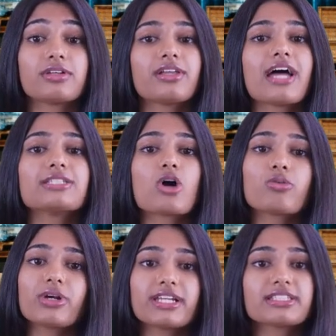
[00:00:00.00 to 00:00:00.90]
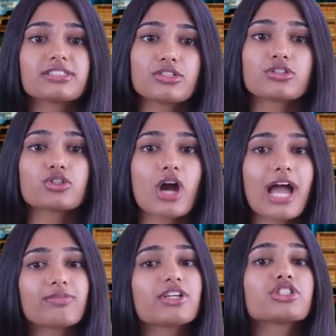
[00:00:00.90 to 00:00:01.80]
And don't forget to
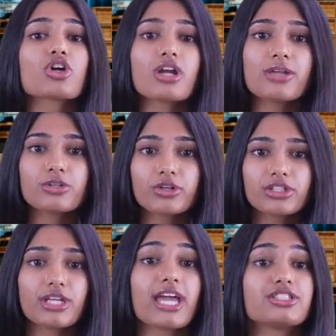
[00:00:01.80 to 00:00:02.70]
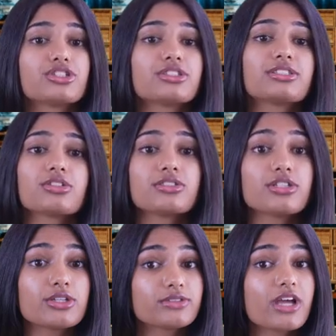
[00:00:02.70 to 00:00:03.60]
subscribe and turn on notifications so
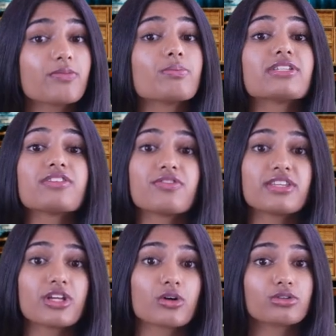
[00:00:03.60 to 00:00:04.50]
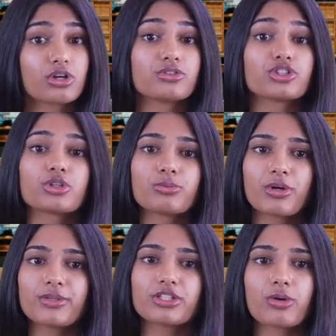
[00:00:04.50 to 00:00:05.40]
you never miss a video from True
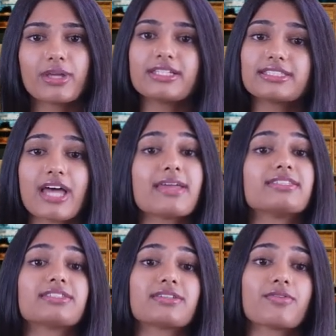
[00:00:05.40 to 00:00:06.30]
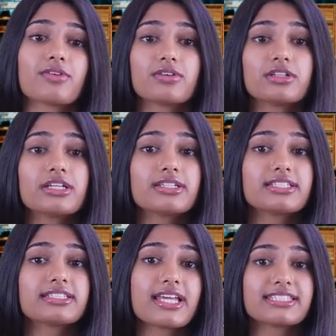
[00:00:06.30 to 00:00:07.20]
Crypto Insights.
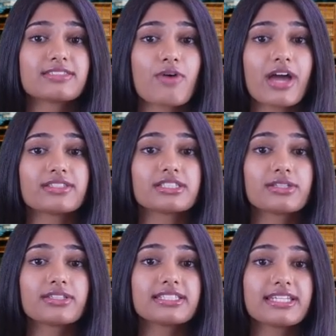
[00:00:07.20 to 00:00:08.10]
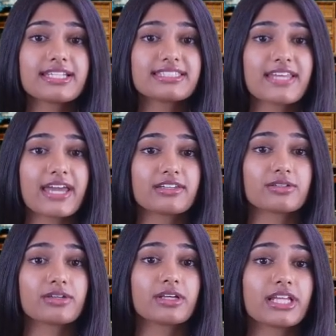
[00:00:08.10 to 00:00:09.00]
Stay smart, stay safe,
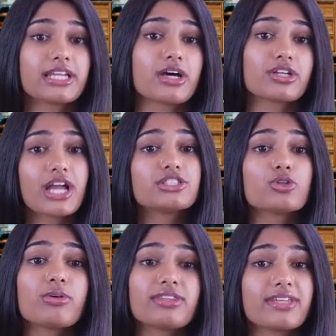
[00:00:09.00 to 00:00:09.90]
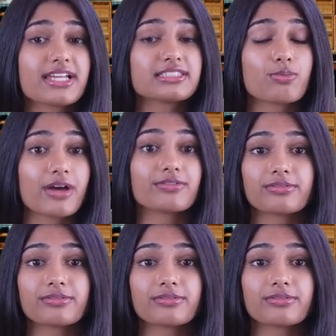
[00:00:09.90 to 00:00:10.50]
and I'll catch you in the next one.